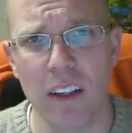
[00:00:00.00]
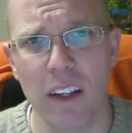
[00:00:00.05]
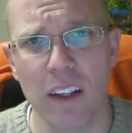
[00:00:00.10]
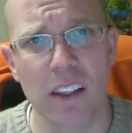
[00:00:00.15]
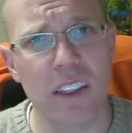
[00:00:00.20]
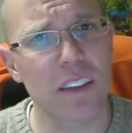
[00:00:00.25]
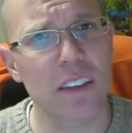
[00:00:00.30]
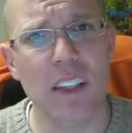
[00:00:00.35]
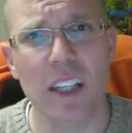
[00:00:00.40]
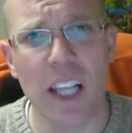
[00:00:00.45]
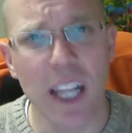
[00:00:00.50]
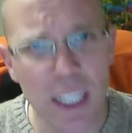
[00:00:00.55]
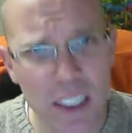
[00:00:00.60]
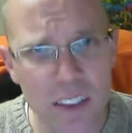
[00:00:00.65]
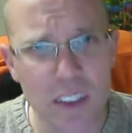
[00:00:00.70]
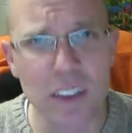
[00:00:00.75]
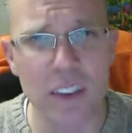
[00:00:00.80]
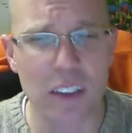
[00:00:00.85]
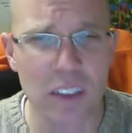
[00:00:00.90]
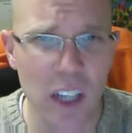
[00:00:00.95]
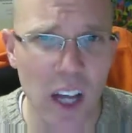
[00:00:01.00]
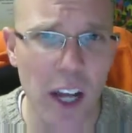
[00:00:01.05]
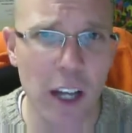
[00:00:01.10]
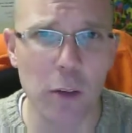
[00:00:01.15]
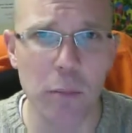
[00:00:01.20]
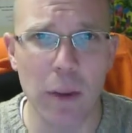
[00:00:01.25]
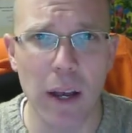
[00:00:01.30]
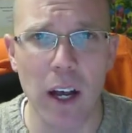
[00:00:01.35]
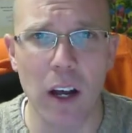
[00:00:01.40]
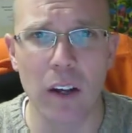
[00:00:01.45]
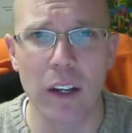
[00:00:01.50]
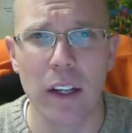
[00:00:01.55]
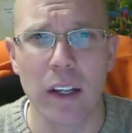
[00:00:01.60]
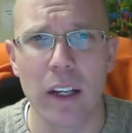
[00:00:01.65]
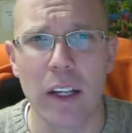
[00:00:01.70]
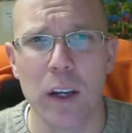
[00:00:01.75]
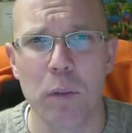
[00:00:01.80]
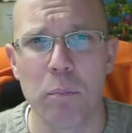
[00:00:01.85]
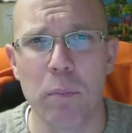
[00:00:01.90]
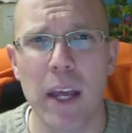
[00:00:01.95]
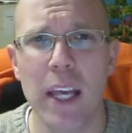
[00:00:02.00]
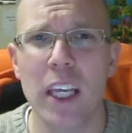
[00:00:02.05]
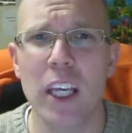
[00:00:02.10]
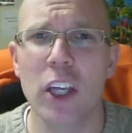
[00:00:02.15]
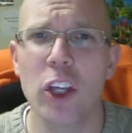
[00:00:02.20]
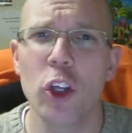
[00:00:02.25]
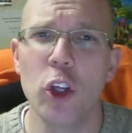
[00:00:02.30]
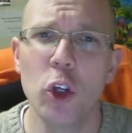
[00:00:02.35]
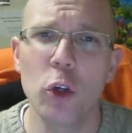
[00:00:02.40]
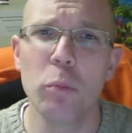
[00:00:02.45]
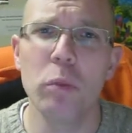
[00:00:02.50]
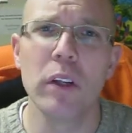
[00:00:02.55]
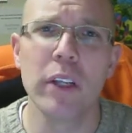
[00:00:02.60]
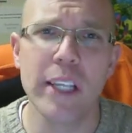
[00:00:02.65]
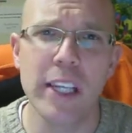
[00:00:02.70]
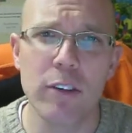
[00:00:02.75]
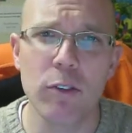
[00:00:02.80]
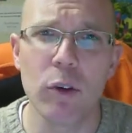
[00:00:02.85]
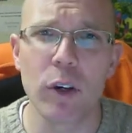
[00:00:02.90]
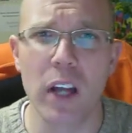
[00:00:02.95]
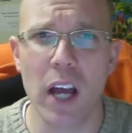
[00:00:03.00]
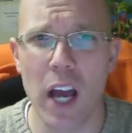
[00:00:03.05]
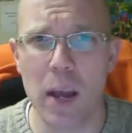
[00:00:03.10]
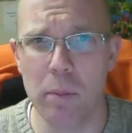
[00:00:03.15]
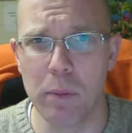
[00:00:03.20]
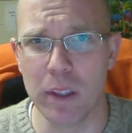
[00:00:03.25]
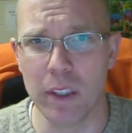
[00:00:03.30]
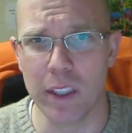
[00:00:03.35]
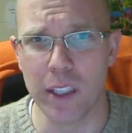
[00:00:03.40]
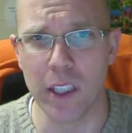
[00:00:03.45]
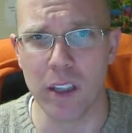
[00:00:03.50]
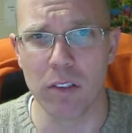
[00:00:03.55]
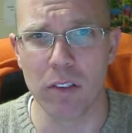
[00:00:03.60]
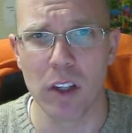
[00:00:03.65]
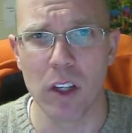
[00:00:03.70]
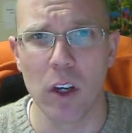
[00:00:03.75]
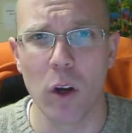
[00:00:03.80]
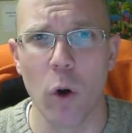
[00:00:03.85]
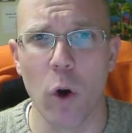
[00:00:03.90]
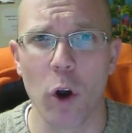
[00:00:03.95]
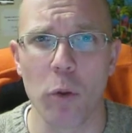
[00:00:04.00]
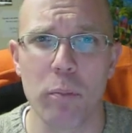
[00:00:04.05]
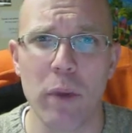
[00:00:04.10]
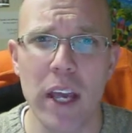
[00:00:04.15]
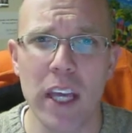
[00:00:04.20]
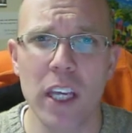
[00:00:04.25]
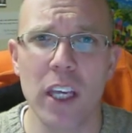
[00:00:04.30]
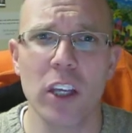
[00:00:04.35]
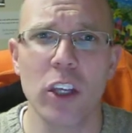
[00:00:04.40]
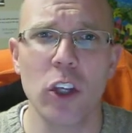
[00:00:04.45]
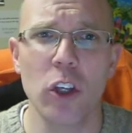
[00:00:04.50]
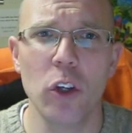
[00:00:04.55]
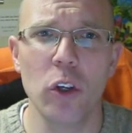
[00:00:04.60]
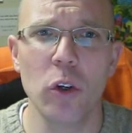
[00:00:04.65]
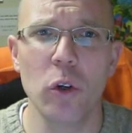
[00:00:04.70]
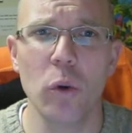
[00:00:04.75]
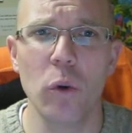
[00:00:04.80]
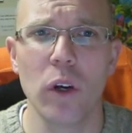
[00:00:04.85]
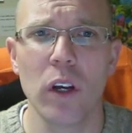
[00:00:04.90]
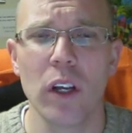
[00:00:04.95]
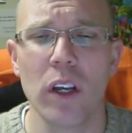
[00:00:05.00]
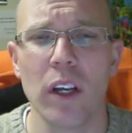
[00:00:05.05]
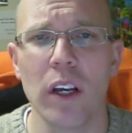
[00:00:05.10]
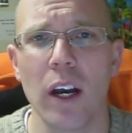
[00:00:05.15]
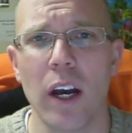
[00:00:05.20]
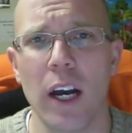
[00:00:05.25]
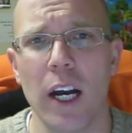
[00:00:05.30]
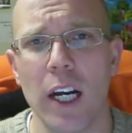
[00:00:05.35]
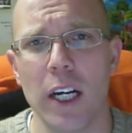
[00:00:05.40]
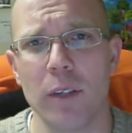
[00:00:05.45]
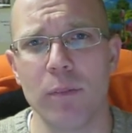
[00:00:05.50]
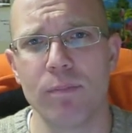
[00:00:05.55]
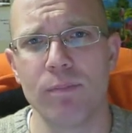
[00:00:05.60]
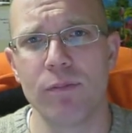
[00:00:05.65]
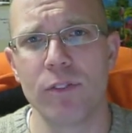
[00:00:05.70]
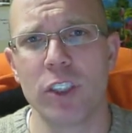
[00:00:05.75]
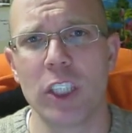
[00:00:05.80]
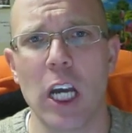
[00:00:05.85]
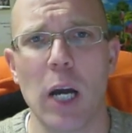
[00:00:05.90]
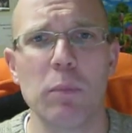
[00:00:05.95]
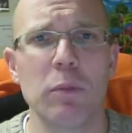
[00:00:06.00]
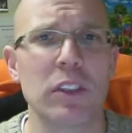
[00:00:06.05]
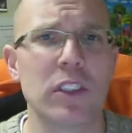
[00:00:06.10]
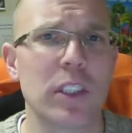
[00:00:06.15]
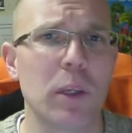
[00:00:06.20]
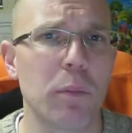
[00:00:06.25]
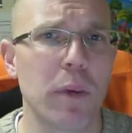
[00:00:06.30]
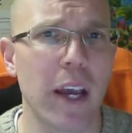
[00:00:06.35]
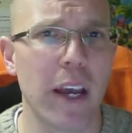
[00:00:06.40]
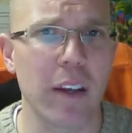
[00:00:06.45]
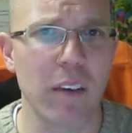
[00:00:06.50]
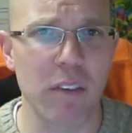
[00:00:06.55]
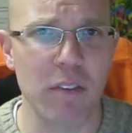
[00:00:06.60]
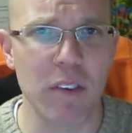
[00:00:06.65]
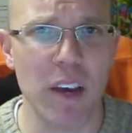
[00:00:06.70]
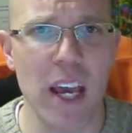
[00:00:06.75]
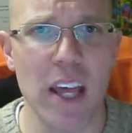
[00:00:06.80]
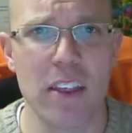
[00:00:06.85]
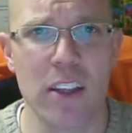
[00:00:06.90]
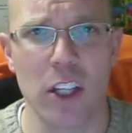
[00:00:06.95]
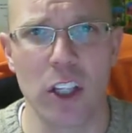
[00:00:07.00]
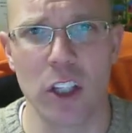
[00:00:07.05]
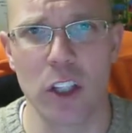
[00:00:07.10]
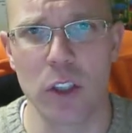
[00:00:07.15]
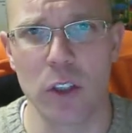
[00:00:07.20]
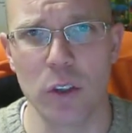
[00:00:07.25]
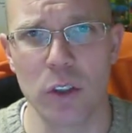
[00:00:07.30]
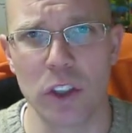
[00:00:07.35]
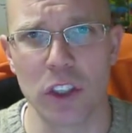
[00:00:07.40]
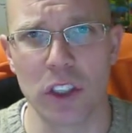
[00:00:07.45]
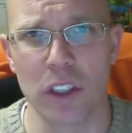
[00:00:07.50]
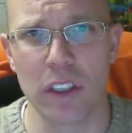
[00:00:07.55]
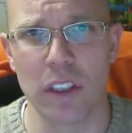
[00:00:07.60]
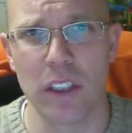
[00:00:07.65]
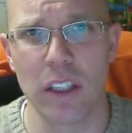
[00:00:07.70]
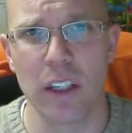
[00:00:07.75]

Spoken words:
This class is not about making you believe what I believe or making you come to some kind of faith conclusion.